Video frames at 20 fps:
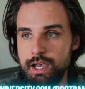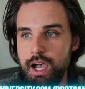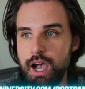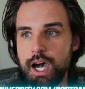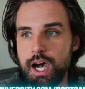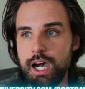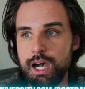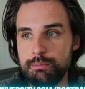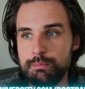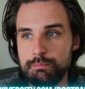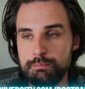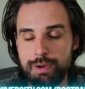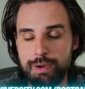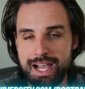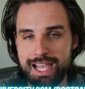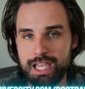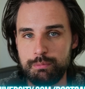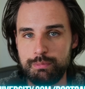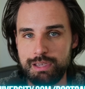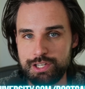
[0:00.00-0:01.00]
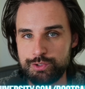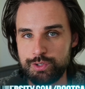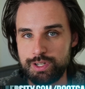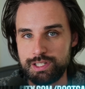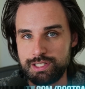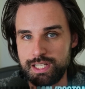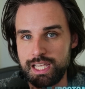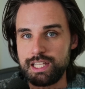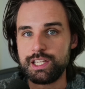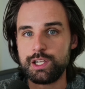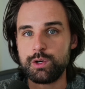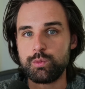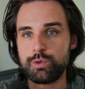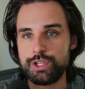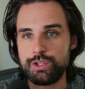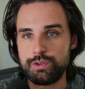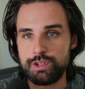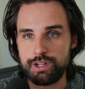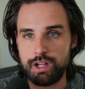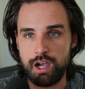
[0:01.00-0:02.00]
uh, biometric data where
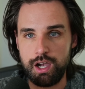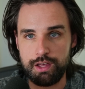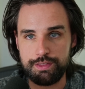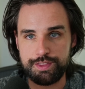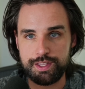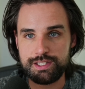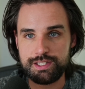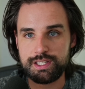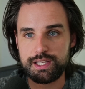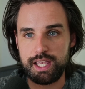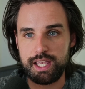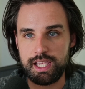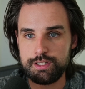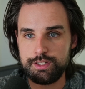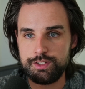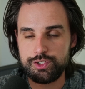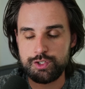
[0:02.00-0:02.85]
you can authenticate